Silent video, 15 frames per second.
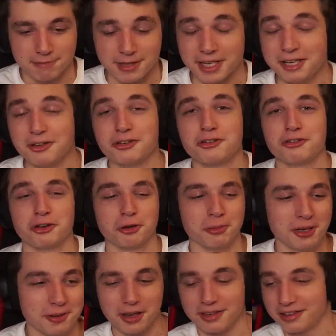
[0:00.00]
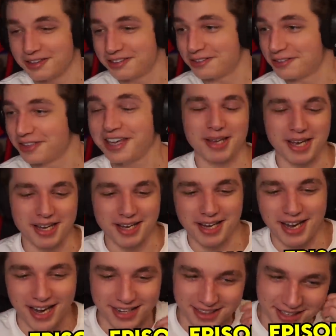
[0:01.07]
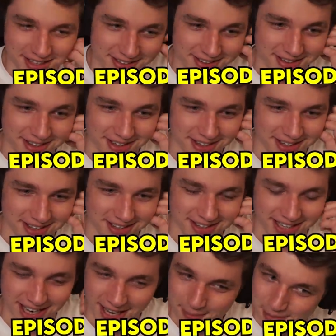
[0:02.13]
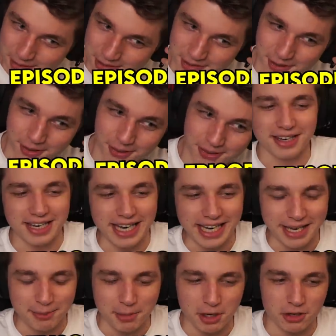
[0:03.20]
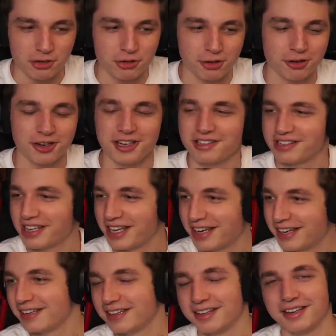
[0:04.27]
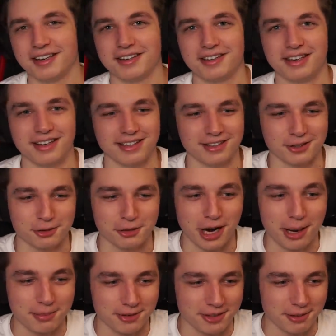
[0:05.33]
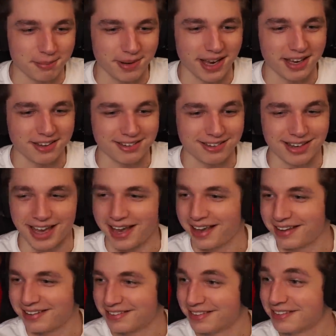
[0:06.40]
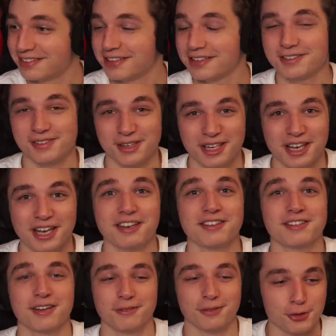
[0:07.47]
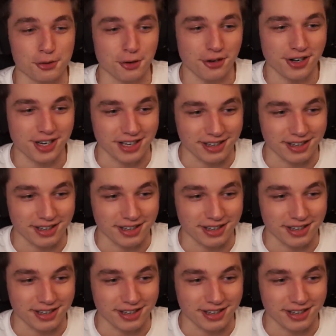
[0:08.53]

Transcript: Ladies and gentlemen, this is it. Uh, I think the the episode name "Journeys End" it, it describes it the best, as this is the end of a journey.